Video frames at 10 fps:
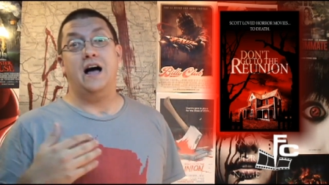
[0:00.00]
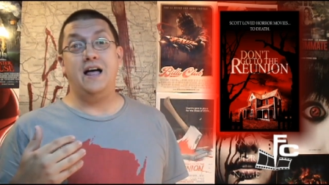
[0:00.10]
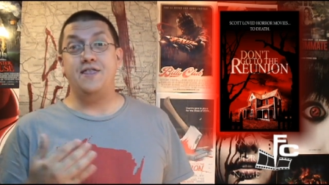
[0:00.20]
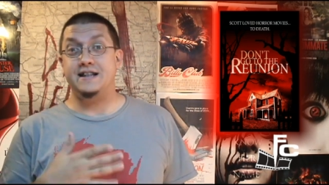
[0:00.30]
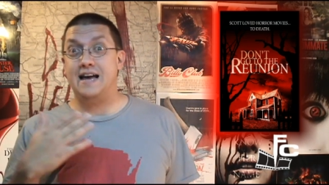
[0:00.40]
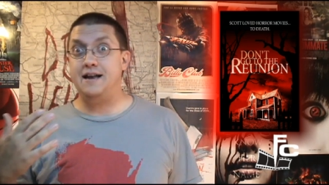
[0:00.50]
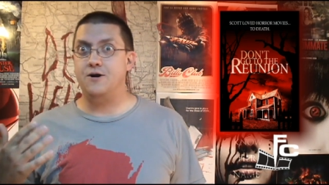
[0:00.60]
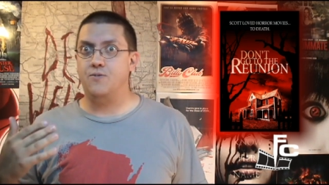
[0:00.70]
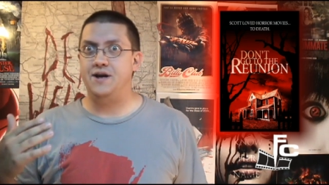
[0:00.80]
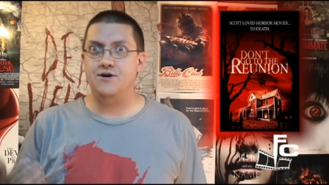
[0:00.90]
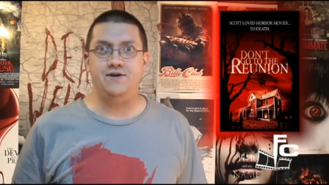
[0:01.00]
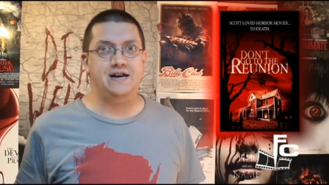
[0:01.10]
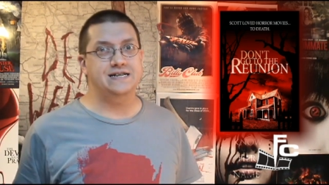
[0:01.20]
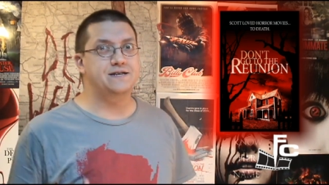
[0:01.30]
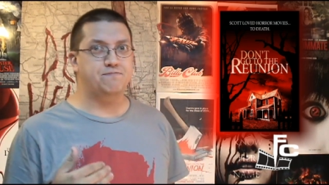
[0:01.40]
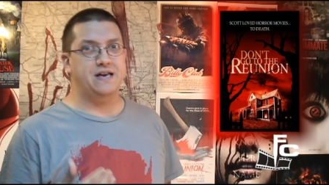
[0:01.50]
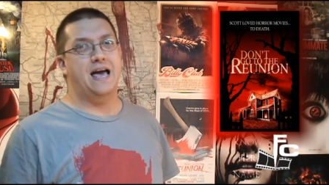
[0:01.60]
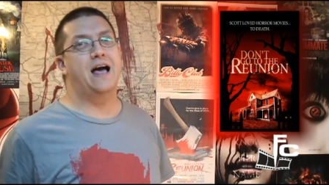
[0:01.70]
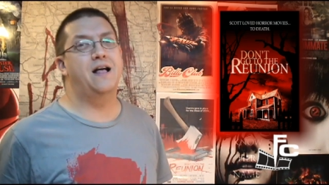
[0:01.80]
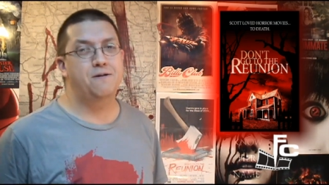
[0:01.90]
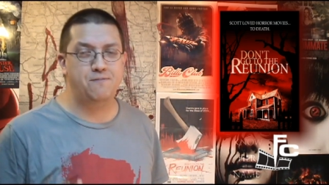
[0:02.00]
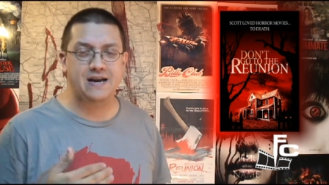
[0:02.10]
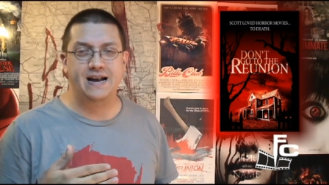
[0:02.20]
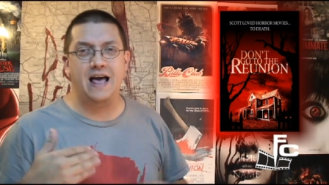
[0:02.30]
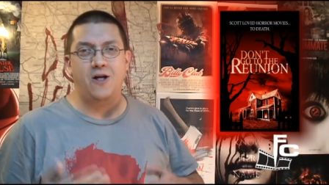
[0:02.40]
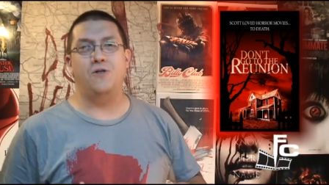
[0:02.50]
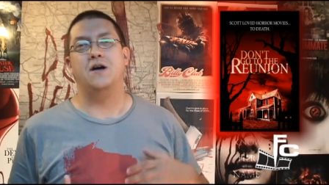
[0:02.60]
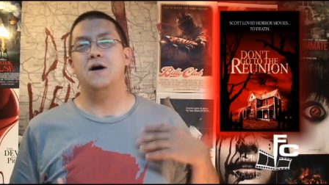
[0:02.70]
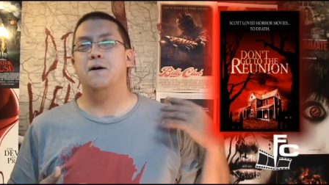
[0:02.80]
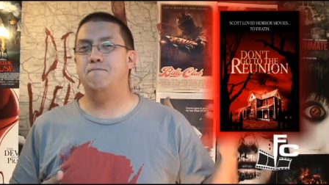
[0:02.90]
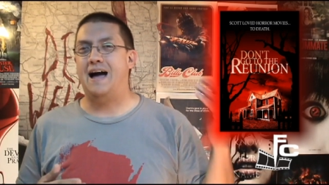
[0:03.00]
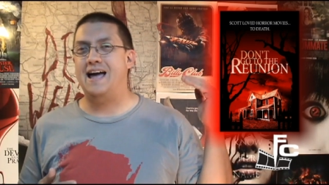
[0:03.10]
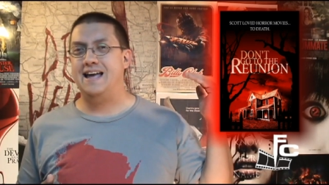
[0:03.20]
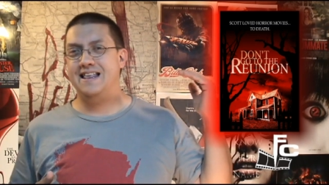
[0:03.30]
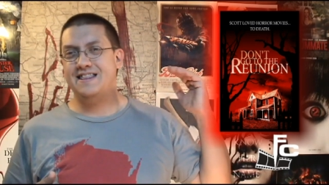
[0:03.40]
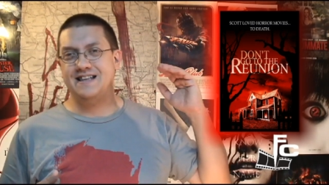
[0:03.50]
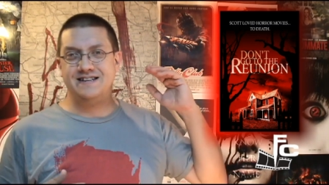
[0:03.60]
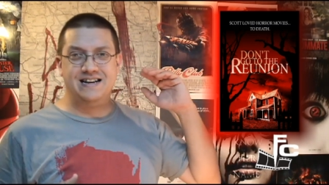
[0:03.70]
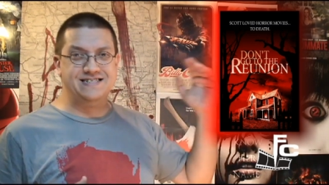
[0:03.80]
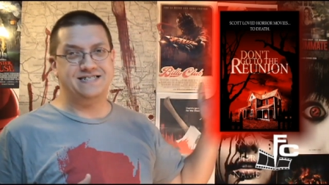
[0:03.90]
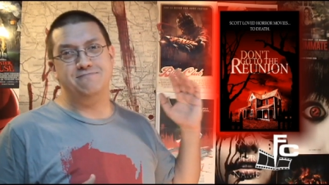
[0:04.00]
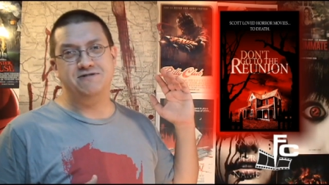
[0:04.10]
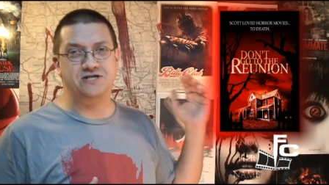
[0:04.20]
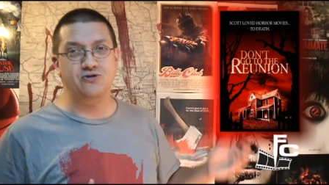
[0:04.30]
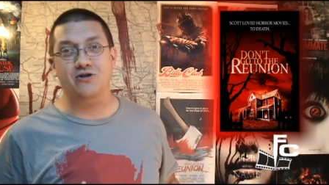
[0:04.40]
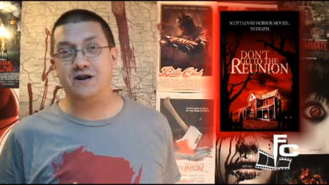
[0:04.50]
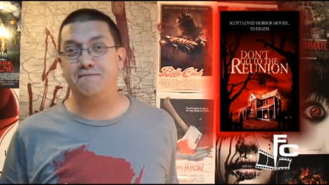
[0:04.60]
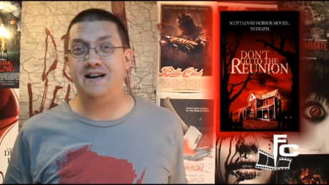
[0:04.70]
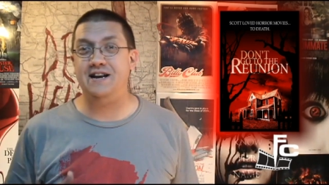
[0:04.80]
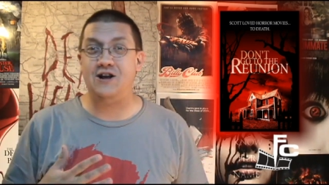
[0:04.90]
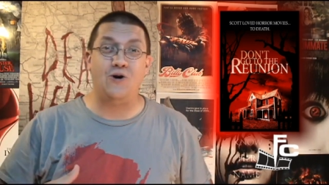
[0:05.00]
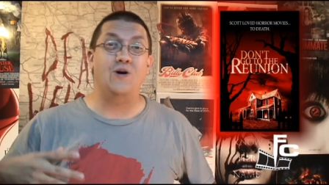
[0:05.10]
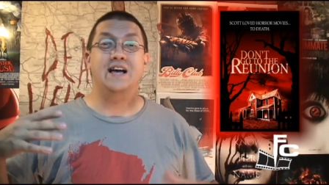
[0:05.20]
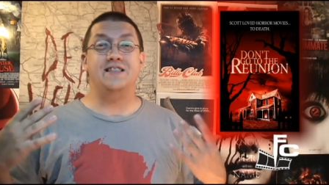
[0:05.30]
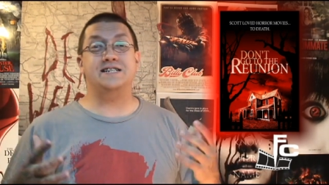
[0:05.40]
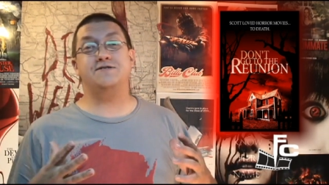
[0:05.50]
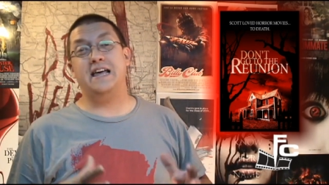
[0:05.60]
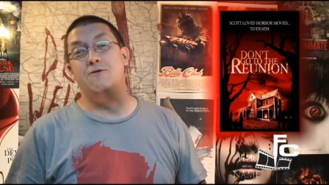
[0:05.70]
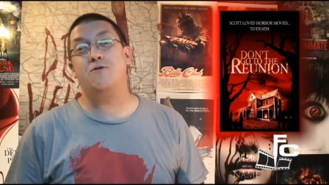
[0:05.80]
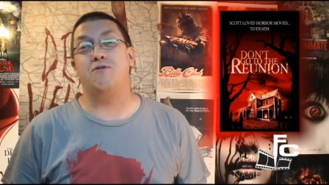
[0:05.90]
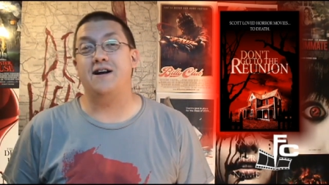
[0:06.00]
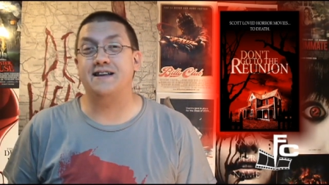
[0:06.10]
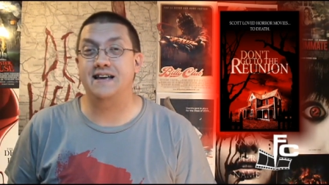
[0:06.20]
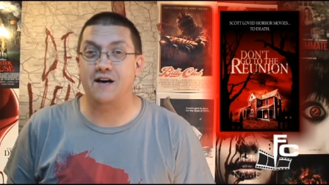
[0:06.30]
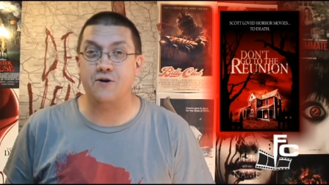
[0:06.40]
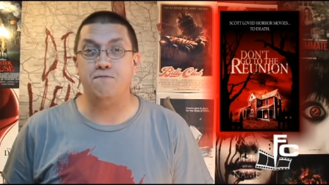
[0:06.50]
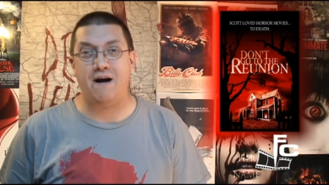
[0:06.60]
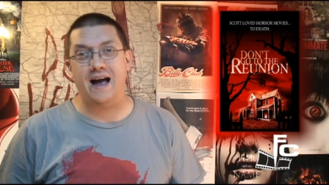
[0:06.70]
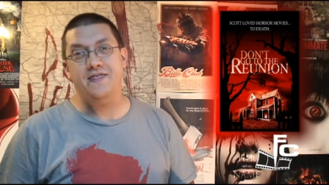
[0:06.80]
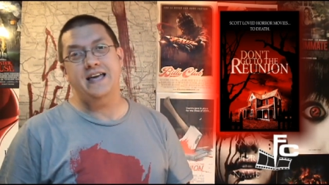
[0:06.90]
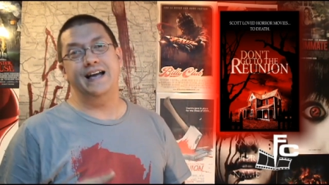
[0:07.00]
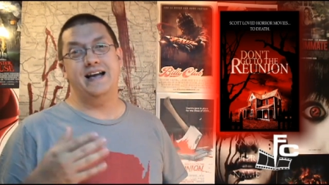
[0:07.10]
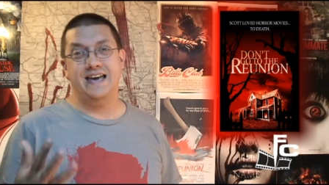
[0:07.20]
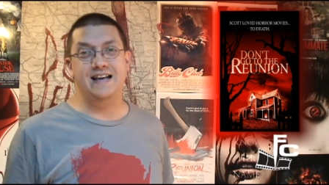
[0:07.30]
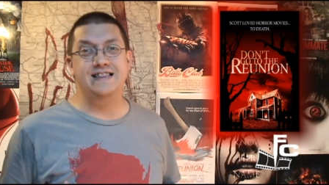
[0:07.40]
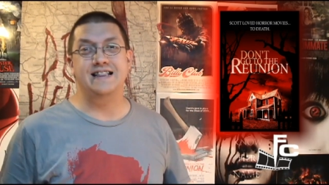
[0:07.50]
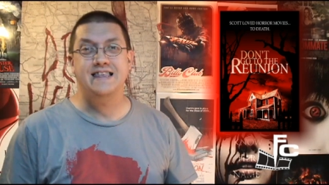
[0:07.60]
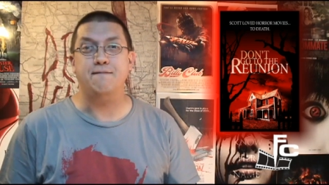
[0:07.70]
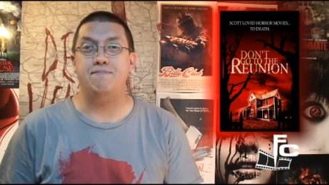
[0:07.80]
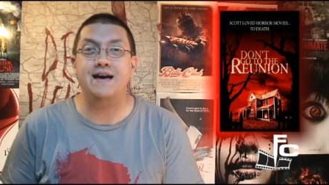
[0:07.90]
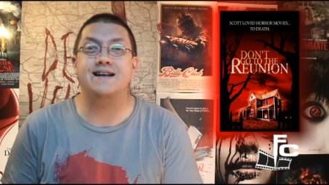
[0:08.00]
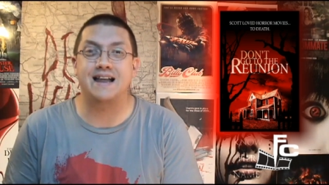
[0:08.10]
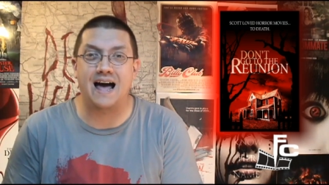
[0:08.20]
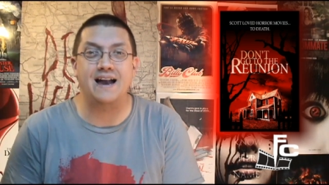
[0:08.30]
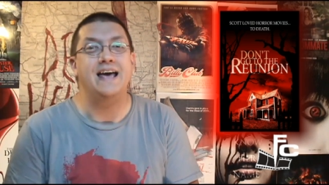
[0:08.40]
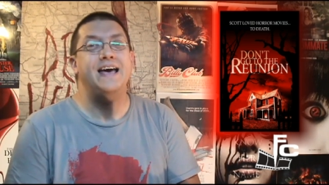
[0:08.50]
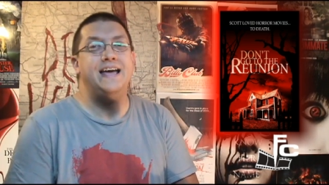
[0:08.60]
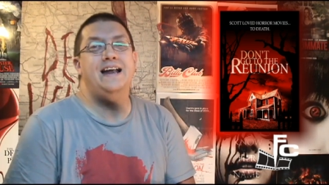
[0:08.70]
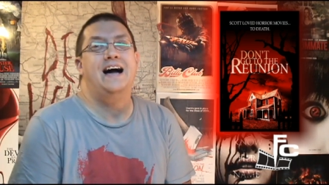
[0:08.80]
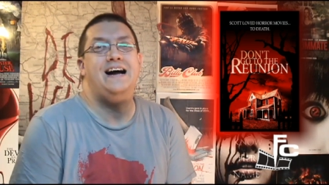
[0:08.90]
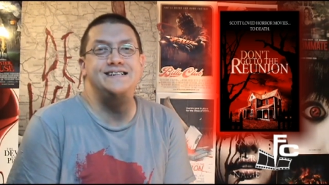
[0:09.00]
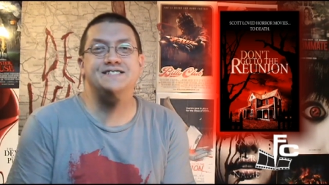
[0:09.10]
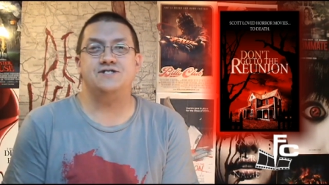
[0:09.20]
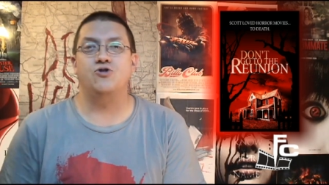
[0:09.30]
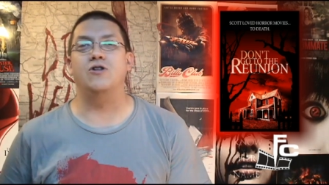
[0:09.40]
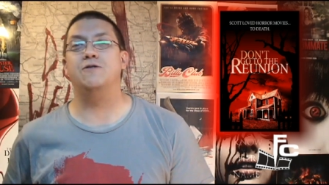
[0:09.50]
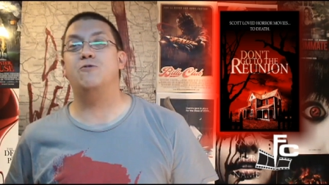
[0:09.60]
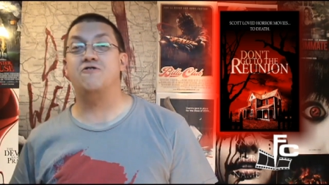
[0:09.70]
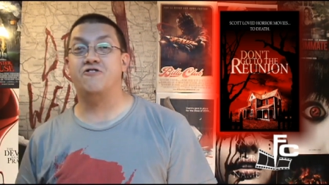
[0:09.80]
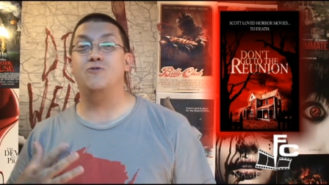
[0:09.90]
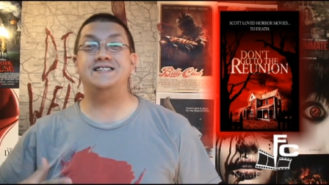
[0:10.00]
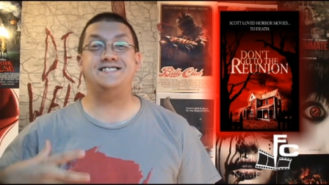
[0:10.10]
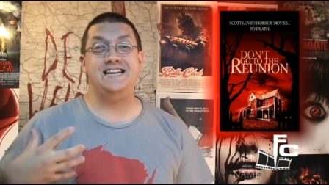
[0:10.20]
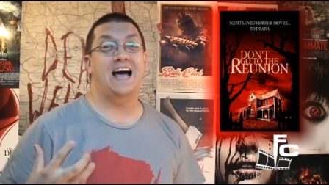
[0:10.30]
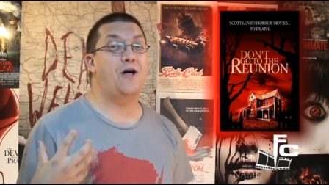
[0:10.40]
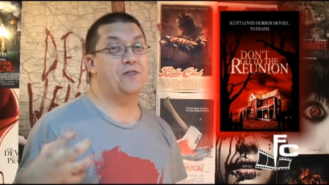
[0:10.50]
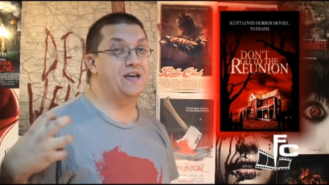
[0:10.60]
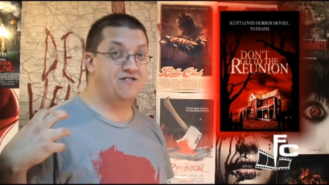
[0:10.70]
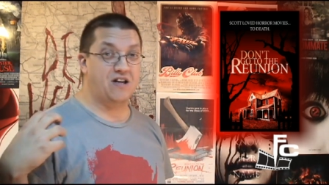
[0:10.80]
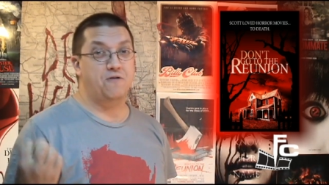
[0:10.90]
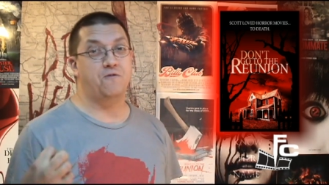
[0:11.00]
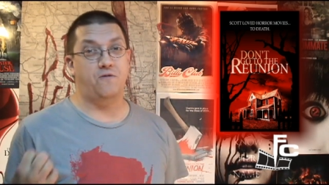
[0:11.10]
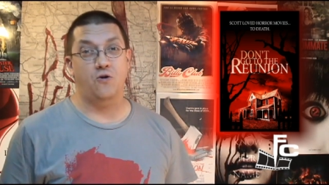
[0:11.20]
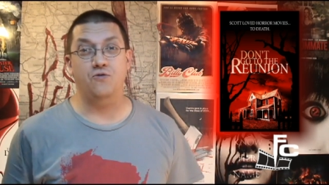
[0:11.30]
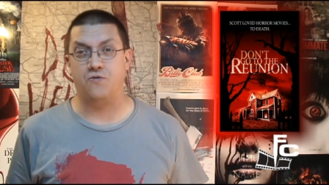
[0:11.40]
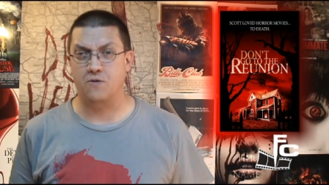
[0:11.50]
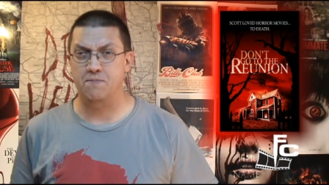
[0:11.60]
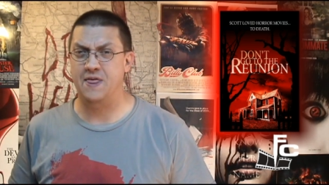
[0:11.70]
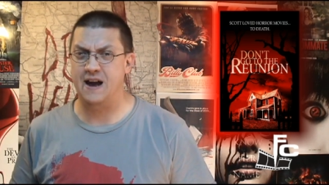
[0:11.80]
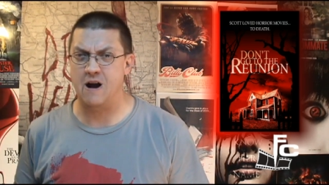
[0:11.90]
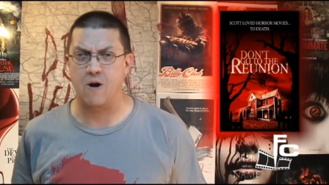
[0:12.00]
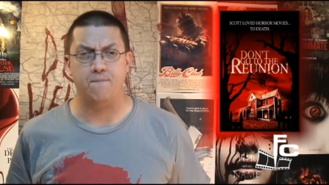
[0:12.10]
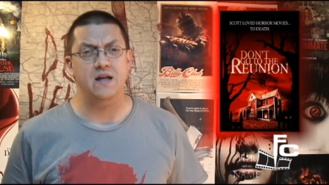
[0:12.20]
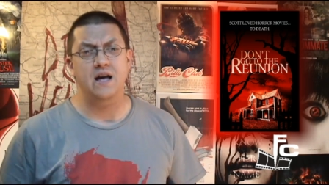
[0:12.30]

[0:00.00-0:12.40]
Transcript: uh, the 10-year reunion isn't be, being held by the, uh, some school committee. No, this they were brought together by the kid that they picked on in high school. And so we see how things unfold from there.